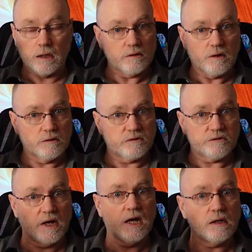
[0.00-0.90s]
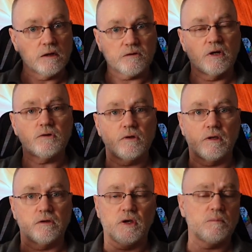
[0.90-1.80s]
It's saying essentially
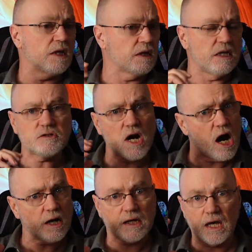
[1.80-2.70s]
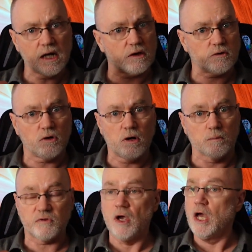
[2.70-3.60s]
the same thing. These archaic
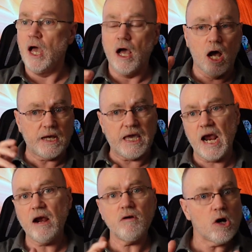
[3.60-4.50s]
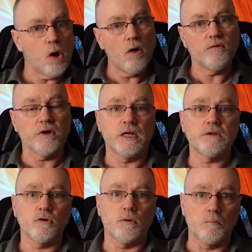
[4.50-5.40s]
terms carry over
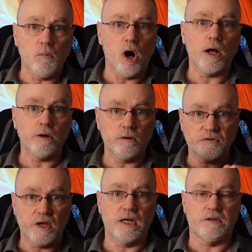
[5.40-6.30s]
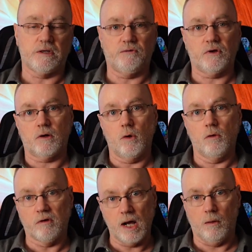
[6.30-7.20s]
into the modern scientific
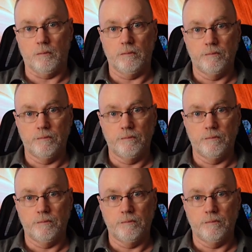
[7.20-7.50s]
realm.